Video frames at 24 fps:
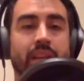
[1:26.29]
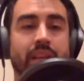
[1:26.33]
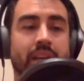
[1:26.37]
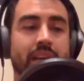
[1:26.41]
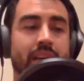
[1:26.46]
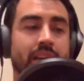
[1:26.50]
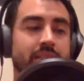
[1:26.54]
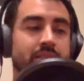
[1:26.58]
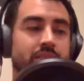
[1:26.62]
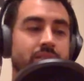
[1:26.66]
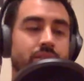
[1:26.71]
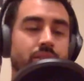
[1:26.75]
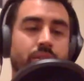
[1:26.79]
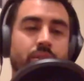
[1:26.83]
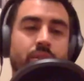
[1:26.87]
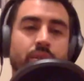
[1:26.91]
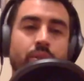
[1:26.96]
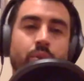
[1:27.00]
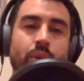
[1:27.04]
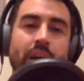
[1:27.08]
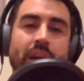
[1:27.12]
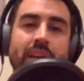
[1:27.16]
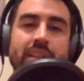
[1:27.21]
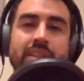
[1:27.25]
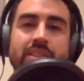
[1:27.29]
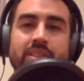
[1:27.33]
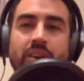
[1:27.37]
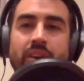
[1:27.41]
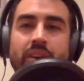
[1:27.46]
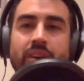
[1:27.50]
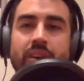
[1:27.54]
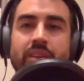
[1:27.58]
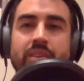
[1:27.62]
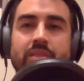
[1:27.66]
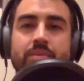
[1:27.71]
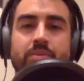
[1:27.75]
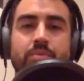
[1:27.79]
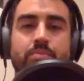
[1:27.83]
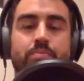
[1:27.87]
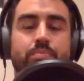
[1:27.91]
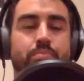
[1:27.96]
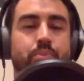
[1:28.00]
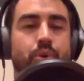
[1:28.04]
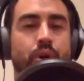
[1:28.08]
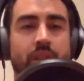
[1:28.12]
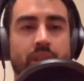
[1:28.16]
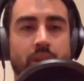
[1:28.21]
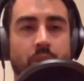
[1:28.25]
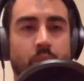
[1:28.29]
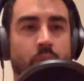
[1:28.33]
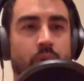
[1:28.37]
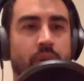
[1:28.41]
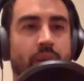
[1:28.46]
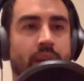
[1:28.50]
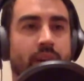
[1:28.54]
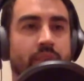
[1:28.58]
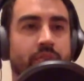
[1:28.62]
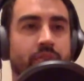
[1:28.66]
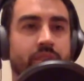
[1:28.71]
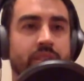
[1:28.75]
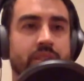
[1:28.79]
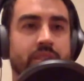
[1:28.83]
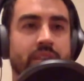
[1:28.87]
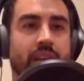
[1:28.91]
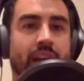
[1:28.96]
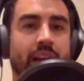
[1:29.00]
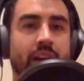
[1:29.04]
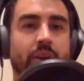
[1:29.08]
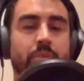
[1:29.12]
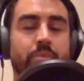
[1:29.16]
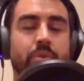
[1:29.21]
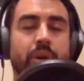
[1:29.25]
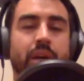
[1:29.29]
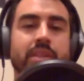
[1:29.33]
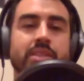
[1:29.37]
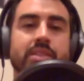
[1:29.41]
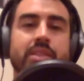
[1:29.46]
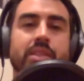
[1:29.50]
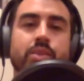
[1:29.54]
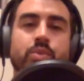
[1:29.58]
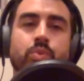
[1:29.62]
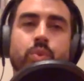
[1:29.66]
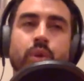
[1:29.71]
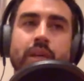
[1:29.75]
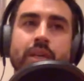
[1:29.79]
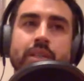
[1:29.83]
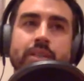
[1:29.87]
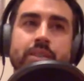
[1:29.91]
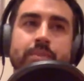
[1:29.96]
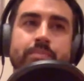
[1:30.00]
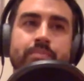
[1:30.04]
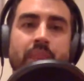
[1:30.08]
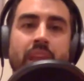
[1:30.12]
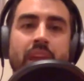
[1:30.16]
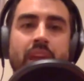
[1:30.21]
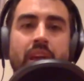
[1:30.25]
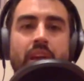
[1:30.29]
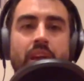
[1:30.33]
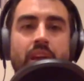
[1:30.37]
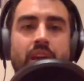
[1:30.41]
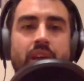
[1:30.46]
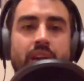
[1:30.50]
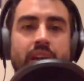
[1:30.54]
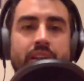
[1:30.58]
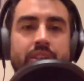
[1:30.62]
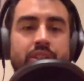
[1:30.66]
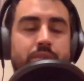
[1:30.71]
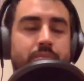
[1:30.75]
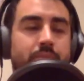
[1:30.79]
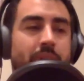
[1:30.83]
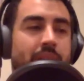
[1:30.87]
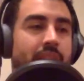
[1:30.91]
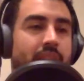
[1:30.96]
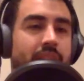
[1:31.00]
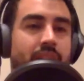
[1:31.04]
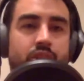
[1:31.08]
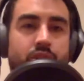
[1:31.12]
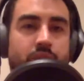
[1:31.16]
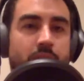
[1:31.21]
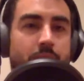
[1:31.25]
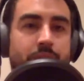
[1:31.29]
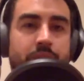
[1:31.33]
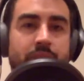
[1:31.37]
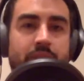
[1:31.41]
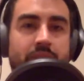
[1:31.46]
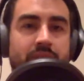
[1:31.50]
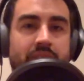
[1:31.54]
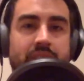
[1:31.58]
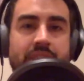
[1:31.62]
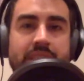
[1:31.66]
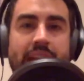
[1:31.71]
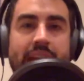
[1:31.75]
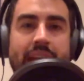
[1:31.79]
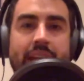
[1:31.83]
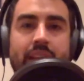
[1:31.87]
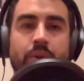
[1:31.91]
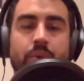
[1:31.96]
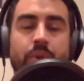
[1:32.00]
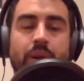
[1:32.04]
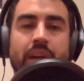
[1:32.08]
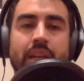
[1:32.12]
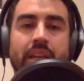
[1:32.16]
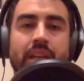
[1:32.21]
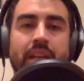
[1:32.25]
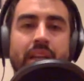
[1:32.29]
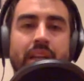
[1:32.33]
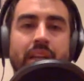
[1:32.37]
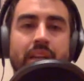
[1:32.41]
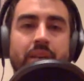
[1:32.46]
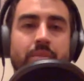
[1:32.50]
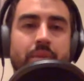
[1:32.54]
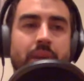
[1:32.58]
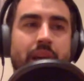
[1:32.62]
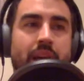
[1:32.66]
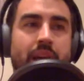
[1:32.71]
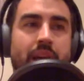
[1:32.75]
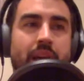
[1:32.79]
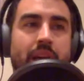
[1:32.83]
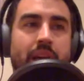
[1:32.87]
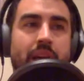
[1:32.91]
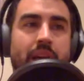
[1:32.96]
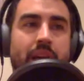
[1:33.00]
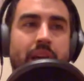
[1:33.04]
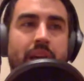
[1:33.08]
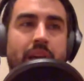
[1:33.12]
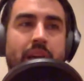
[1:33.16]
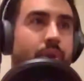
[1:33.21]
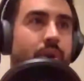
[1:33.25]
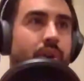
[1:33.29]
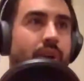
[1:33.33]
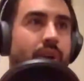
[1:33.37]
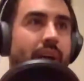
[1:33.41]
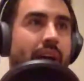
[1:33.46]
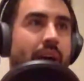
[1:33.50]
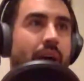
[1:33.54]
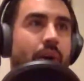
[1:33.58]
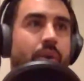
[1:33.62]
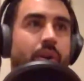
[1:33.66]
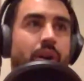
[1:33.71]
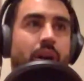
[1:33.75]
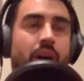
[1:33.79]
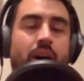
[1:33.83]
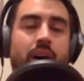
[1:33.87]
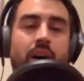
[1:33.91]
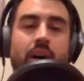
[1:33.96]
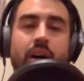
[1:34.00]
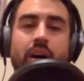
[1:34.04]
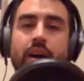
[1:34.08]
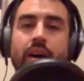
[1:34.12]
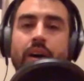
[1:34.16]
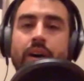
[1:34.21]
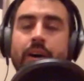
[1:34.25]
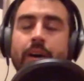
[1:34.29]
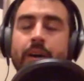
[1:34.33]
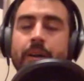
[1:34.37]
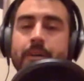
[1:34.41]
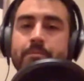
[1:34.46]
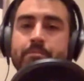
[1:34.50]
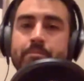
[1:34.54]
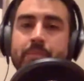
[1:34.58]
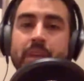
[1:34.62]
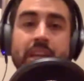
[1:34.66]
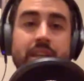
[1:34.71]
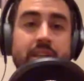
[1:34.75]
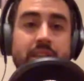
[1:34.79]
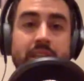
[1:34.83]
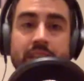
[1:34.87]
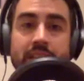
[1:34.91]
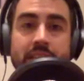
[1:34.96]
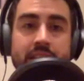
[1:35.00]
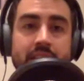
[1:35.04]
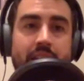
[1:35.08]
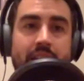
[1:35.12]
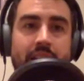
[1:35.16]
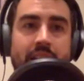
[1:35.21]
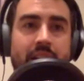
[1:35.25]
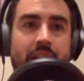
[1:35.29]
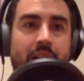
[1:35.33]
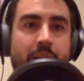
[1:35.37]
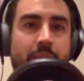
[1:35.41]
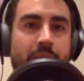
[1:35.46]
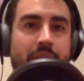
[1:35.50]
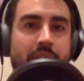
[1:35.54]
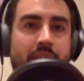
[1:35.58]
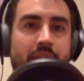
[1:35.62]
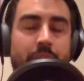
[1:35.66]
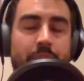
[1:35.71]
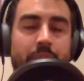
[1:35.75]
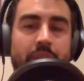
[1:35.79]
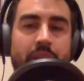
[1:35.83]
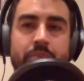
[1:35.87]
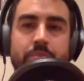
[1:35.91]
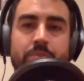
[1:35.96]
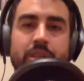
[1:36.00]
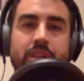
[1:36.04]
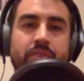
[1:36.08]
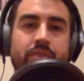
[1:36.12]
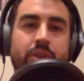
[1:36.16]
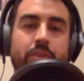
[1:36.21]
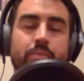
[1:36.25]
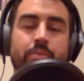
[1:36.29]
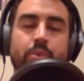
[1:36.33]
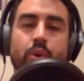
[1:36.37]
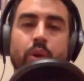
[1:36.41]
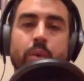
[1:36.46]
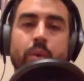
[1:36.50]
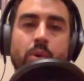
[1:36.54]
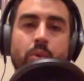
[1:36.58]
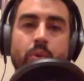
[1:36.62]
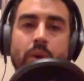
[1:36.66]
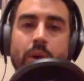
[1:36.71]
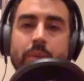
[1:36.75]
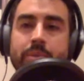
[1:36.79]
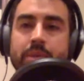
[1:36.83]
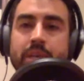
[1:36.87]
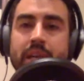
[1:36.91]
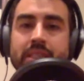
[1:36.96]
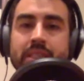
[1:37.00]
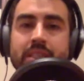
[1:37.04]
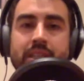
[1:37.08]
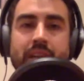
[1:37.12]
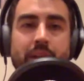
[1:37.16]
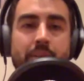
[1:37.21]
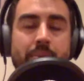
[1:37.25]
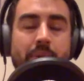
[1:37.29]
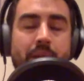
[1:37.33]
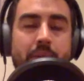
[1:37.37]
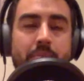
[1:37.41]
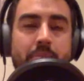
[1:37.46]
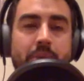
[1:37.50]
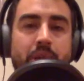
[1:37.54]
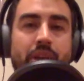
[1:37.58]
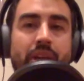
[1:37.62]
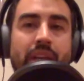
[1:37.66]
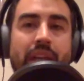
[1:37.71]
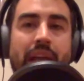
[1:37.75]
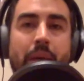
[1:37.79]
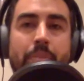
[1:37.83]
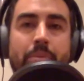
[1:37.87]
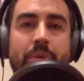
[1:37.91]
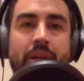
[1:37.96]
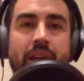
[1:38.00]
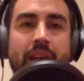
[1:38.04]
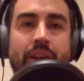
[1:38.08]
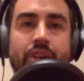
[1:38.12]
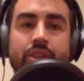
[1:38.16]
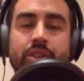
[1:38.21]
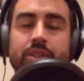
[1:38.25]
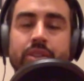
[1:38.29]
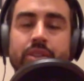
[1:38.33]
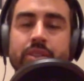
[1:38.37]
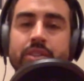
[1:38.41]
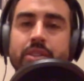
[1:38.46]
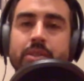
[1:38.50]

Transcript: And so the way I started putting the word out for this hiring process was I just made a description of exactly what I needed. And then I put it out on Indeed.com and a couple other different employment websites, got about 1 million applications.